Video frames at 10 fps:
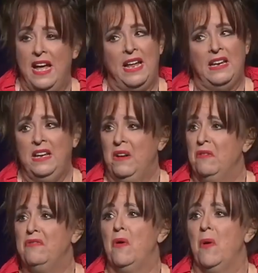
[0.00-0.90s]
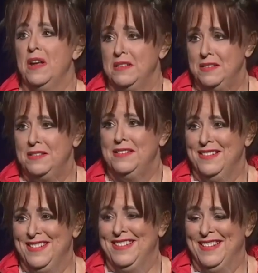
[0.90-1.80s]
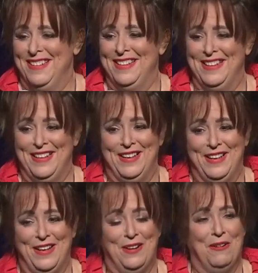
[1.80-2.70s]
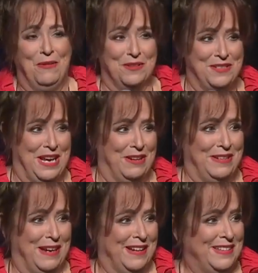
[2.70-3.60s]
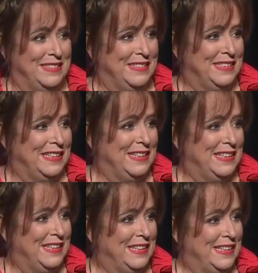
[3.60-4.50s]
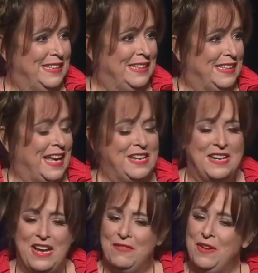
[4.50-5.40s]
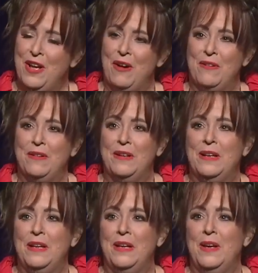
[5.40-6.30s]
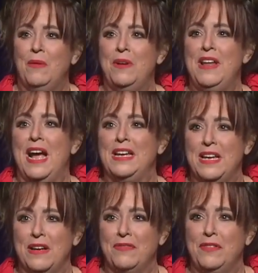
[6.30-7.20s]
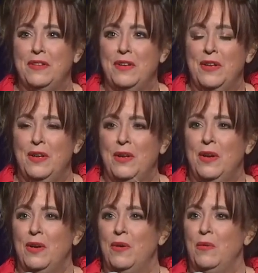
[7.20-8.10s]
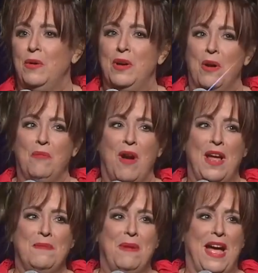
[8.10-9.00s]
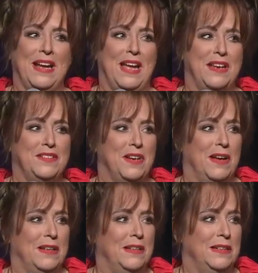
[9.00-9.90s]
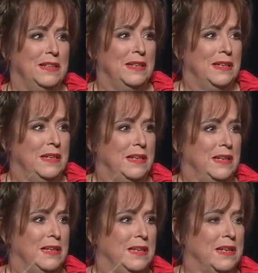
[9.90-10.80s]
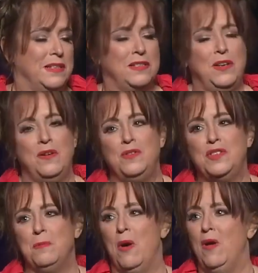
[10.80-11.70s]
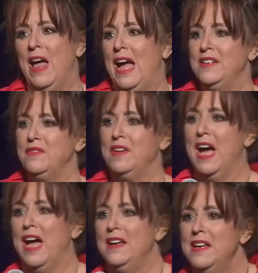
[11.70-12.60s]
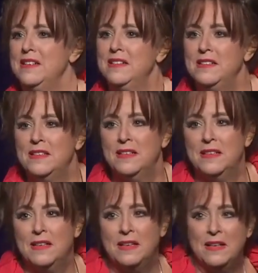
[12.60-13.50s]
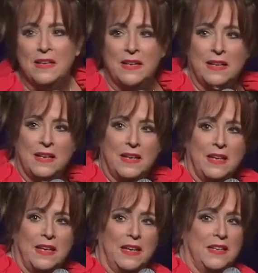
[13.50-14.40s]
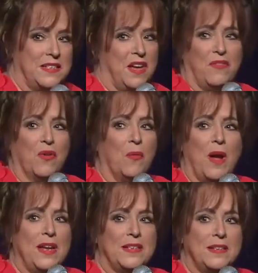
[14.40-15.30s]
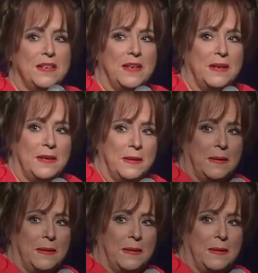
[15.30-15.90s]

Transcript: That little voice will tell you. And you never know when that gift will come right back at you. Because no small act of kindness is ever wasted.